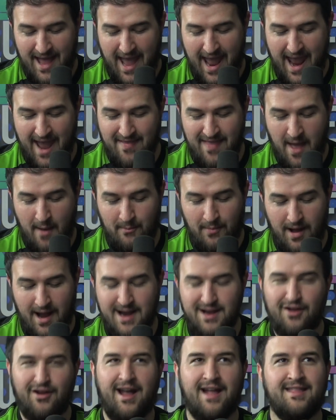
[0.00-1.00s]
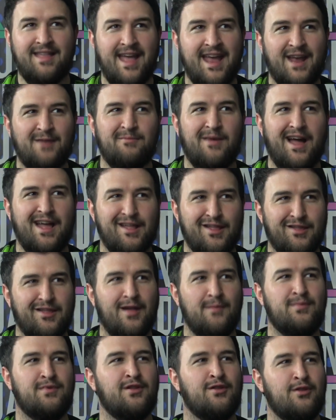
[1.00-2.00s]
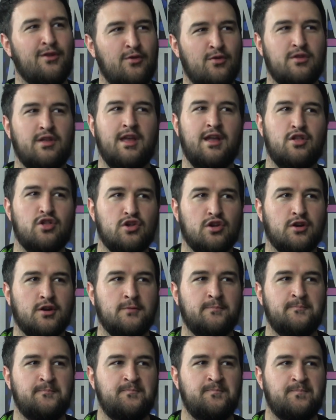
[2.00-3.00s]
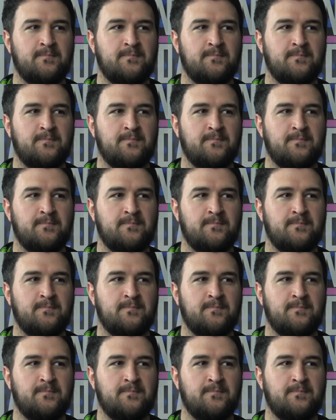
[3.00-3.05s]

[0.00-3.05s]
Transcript: and that binder got taken by a substitute teacher.